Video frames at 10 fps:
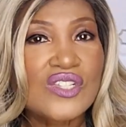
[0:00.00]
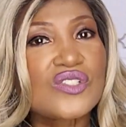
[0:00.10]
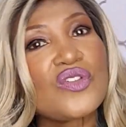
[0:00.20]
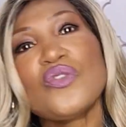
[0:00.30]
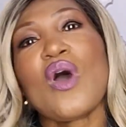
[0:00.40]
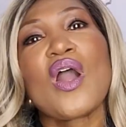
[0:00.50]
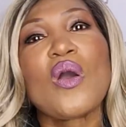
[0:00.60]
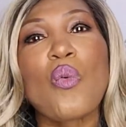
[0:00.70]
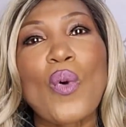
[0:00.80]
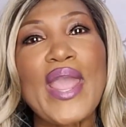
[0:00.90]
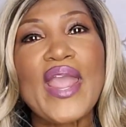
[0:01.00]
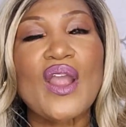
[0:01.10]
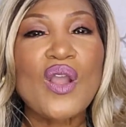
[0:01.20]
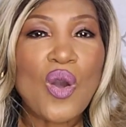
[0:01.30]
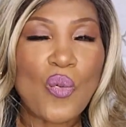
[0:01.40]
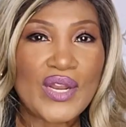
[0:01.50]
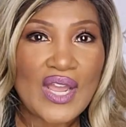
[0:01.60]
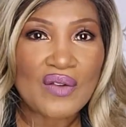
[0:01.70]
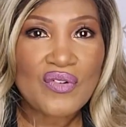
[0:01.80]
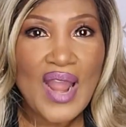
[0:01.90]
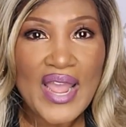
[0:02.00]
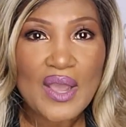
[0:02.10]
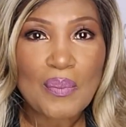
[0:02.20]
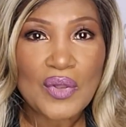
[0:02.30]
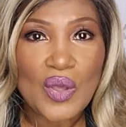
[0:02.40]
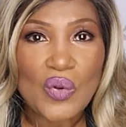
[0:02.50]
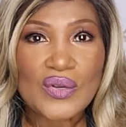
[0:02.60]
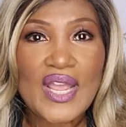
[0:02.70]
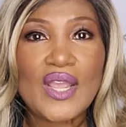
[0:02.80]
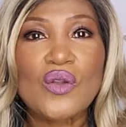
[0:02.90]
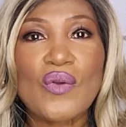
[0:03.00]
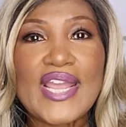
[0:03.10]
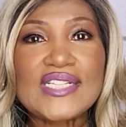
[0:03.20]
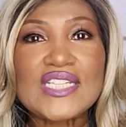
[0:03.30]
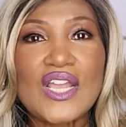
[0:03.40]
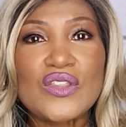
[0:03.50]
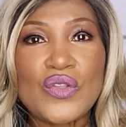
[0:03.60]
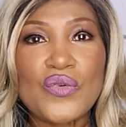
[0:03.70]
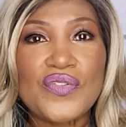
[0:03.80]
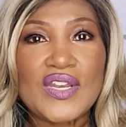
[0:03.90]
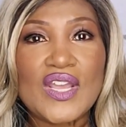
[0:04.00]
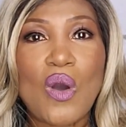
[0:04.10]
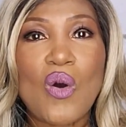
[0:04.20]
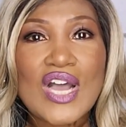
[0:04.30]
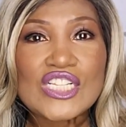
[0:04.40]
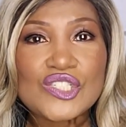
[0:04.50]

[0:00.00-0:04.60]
so you are aware whenever I upload a great a new video